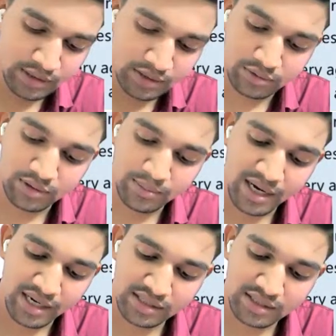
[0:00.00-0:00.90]
So the
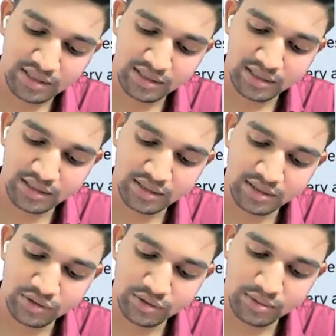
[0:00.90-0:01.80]
matters contained
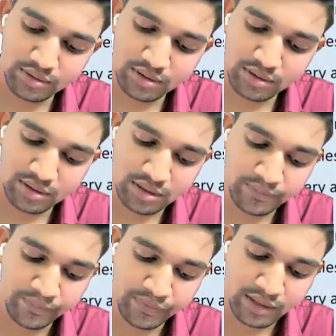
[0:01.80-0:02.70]
should and the
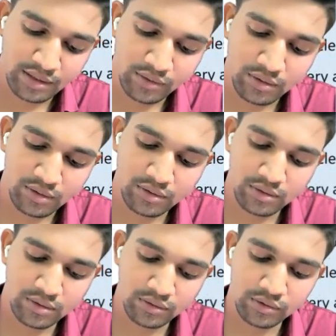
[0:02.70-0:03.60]
all
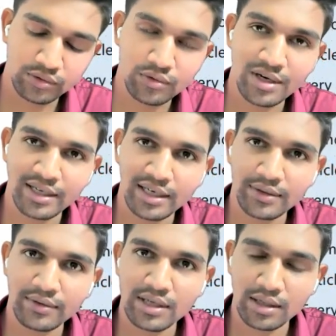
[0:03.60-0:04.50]
those who are
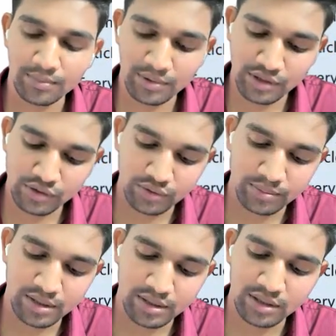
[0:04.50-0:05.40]
dealing with the company
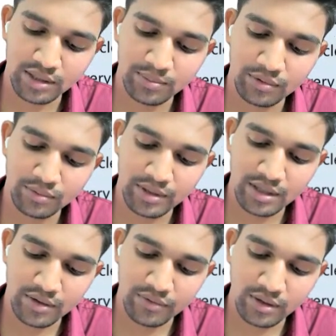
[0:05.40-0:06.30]
should be deemed to be
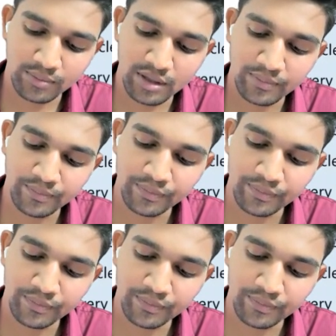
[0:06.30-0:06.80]
aware of the